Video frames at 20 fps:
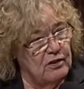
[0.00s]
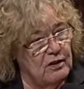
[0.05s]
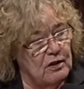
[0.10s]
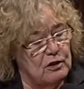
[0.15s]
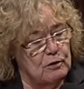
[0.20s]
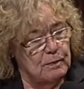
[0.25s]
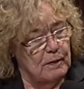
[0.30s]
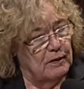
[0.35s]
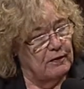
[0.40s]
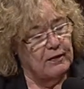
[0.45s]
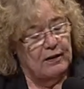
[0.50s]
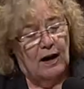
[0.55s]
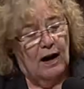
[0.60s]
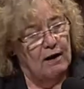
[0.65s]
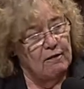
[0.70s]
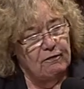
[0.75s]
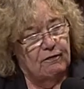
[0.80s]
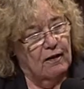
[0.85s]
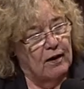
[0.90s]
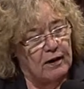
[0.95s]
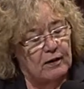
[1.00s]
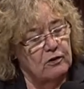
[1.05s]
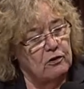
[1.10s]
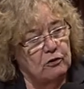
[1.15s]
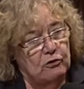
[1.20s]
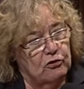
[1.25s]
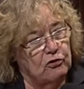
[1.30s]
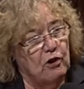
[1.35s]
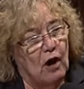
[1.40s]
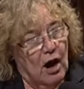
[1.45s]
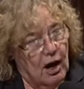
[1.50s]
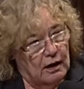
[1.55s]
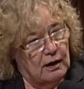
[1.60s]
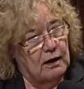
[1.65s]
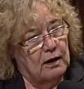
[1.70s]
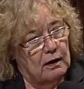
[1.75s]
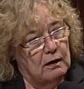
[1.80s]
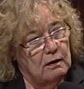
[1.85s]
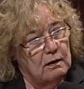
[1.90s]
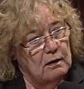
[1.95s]
in this bill that I find
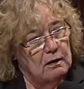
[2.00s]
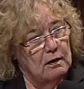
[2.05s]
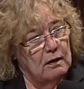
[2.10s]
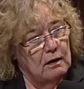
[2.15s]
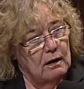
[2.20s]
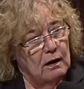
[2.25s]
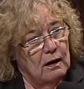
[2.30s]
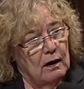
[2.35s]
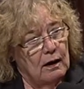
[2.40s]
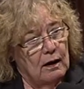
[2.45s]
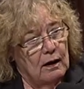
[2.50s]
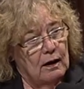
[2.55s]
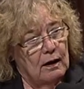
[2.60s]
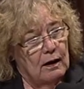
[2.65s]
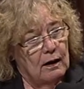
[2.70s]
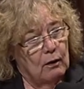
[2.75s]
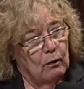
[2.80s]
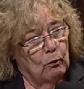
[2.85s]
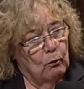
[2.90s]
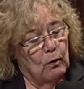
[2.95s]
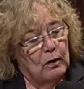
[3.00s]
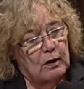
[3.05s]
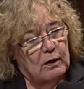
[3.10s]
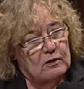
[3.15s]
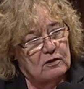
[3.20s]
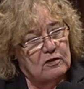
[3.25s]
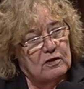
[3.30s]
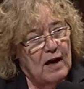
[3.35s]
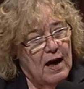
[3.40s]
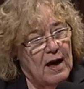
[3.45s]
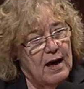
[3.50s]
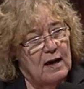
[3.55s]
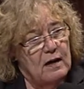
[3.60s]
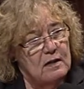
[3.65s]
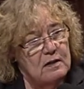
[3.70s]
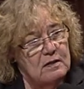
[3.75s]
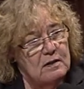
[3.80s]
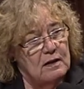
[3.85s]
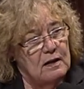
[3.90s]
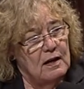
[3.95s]
shocking. What it
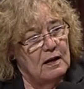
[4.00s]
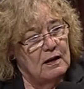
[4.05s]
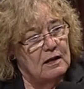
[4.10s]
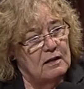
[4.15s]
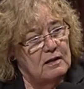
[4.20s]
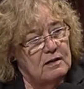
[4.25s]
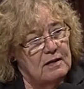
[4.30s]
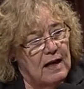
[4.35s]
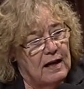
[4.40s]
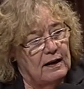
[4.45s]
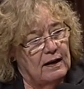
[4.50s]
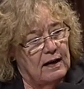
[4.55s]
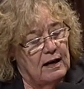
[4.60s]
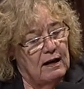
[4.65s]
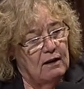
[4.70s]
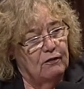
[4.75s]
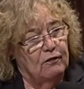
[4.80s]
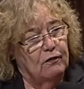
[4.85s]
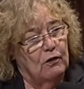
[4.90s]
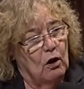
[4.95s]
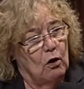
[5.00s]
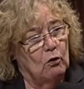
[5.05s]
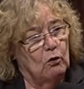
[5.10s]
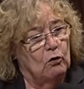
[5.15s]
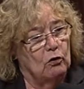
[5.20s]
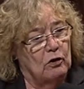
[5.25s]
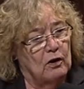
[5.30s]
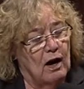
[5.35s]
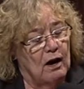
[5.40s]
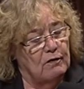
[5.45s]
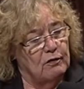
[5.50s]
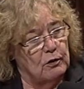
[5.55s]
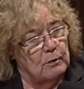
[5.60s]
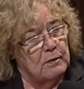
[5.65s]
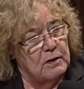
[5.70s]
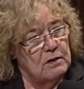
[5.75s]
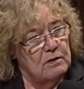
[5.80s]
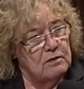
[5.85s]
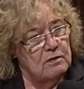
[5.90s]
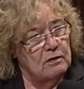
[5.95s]
says is that if local
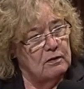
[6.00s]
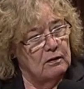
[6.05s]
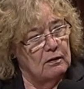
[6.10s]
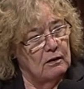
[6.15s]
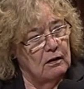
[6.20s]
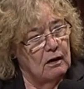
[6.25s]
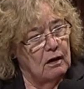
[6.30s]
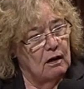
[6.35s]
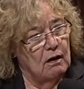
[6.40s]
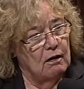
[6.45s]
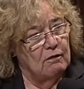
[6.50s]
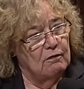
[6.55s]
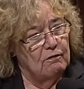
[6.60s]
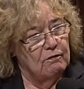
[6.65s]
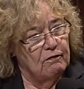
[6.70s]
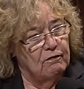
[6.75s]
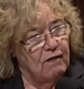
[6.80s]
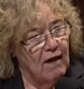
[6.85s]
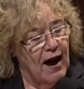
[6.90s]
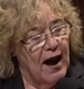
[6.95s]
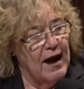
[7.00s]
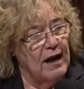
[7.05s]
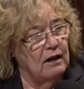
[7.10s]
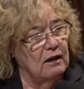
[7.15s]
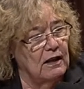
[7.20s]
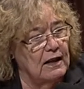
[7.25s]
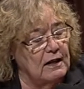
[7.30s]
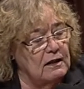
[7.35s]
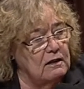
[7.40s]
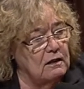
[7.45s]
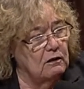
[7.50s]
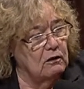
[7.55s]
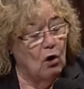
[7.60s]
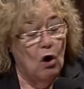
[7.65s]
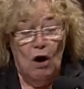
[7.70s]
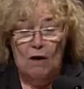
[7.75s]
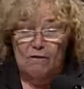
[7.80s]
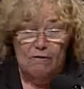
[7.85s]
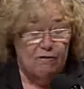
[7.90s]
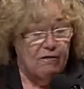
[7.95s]
governments violate the
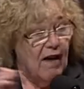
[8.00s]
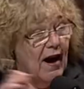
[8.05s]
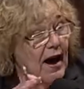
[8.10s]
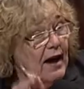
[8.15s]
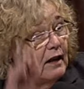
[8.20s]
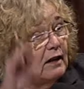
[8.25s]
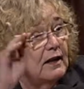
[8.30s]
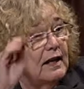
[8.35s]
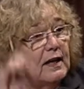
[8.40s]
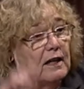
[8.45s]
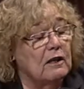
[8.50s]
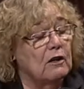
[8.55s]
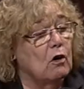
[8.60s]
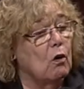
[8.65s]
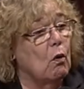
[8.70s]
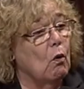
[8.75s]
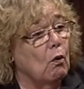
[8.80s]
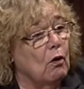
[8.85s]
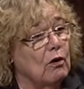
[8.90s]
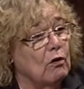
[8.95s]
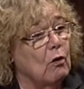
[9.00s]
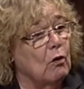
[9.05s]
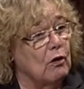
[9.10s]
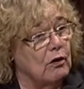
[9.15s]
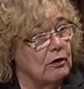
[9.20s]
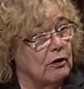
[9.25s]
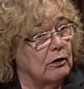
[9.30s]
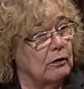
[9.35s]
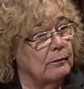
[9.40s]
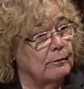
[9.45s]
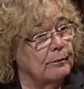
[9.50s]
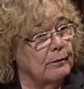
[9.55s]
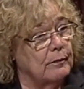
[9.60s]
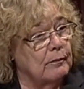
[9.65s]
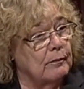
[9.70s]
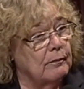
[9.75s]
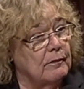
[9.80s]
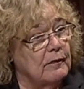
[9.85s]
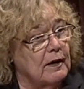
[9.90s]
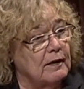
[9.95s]
law, violate a court order,
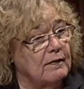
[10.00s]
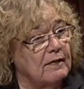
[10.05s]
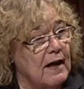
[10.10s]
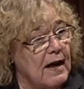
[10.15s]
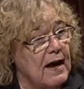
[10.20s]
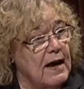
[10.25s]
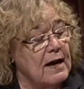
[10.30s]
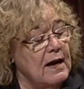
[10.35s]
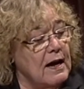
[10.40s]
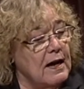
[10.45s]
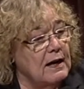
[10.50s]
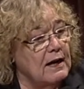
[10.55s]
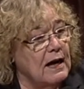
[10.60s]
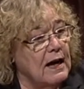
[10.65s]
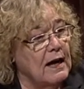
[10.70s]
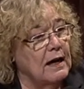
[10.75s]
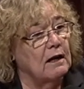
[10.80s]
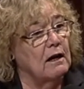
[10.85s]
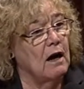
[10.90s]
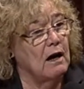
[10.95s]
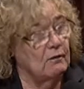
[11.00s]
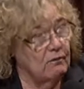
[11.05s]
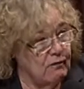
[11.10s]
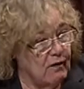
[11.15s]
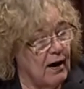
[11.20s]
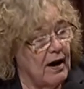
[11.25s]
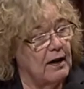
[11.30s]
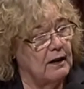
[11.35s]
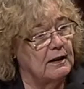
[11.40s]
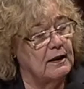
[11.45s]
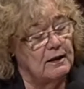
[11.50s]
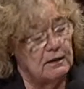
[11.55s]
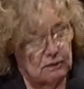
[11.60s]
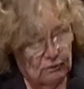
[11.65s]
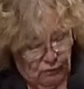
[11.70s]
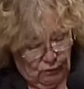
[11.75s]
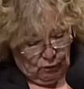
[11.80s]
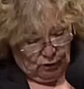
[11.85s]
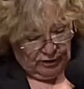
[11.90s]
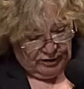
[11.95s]
that they cannot violate the
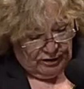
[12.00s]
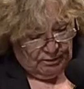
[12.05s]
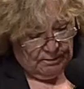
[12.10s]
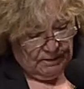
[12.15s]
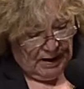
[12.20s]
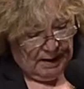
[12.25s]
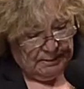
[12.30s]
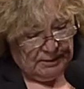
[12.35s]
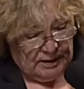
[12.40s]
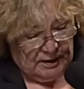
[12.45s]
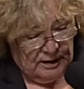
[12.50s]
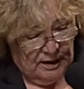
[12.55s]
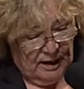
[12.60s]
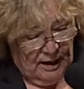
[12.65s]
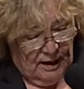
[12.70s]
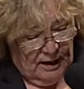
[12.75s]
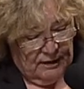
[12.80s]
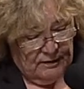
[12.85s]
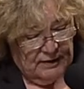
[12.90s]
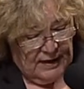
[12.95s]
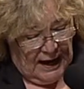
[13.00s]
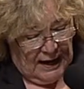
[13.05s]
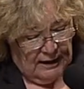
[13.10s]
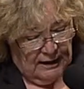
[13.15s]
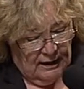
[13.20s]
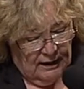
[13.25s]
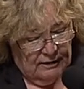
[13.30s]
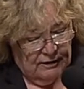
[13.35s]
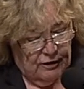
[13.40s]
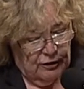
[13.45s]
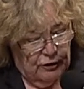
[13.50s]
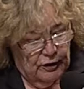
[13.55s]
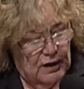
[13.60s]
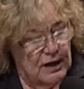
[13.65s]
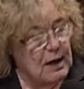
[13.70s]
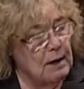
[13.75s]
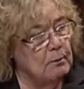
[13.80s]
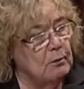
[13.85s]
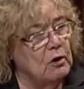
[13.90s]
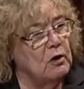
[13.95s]
Fourth Amendment, that they're
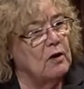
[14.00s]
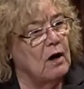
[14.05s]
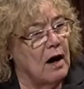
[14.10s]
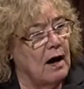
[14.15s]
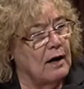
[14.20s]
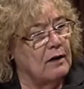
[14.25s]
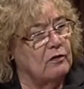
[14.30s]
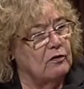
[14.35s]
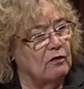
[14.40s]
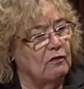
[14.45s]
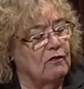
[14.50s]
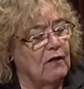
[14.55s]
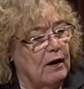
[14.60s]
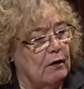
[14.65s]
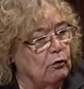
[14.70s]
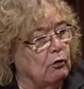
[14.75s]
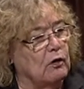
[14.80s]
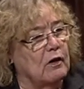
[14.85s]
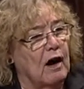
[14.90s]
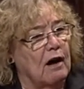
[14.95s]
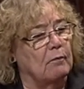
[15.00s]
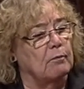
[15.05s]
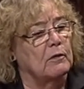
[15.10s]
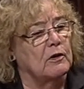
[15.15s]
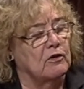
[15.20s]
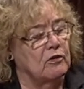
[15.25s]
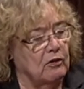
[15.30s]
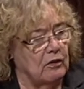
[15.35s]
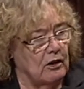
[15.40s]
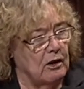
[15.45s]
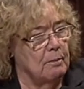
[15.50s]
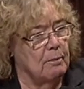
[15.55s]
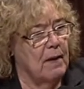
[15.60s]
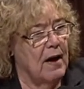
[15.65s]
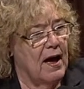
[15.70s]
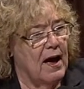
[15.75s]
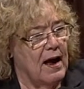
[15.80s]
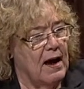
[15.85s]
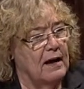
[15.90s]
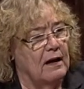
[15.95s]
immunized. The federal government's going to
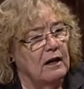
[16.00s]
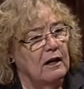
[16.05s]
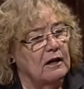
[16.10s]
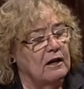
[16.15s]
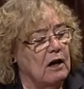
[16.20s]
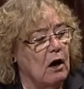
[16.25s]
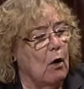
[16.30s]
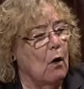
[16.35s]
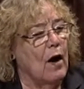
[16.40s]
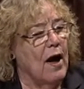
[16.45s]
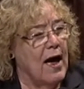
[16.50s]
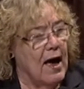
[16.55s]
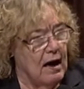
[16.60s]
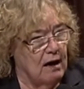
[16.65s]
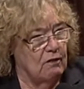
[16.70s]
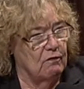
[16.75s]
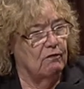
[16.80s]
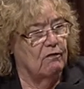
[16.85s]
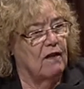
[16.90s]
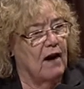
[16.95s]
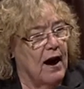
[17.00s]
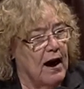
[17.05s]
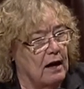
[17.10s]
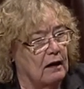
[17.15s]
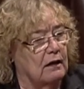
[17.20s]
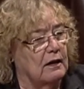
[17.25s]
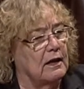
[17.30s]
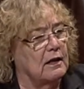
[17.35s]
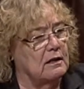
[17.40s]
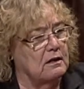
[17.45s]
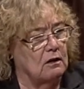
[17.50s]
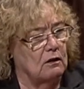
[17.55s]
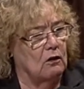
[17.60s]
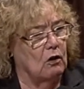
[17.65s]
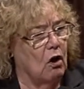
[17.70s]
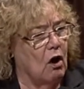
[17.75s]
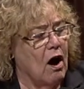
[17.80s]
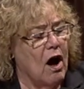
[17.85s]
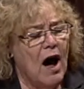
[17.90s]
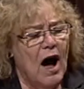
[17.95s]
pay, go ahead, violate the
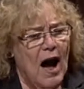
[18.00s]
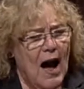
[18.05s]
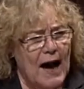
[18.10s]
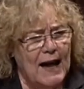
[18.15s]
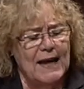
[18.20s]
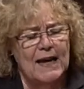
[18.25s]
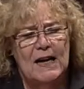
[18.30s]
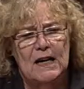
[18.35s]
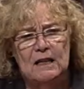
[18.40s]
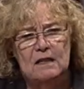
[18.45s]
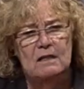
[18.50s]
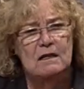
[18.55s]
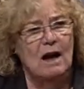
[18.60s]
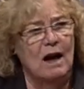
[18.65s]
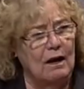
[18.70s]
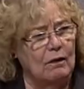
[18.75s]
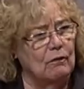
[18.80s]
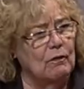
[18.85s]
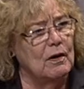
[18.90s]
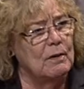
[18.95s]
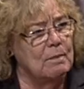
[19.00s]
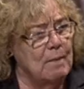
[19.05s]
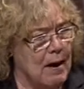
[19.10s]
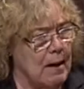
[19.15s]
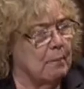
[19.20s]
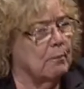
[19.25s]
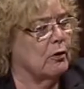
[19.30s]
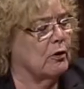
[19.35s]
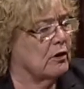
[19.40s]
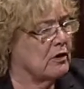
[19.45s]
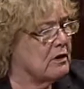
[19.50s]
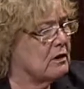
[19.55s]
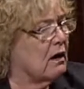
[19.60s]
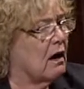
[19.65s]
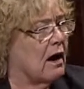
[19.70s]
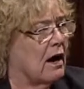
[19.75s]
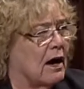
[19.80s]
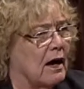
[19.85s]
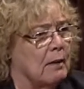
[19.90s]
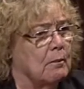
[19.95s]
law. I cannot remember a
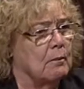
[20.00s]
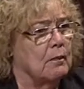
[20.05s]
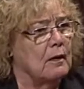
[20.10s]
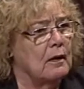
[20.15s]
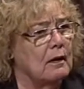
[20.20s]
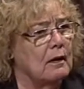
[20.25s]
time